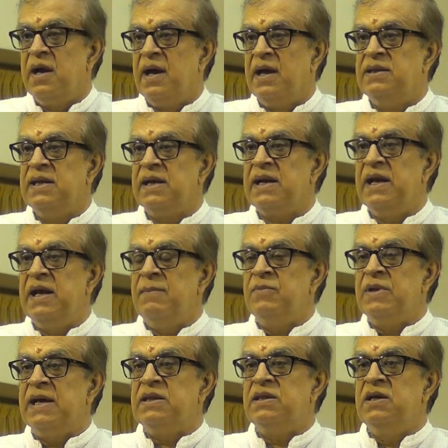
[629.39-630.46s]
And they claim
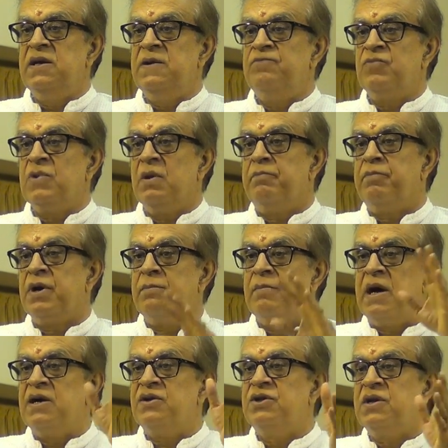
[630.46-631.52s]
that the
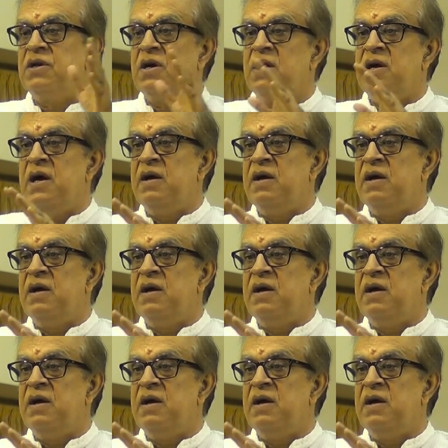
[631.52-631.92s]
Paramarthika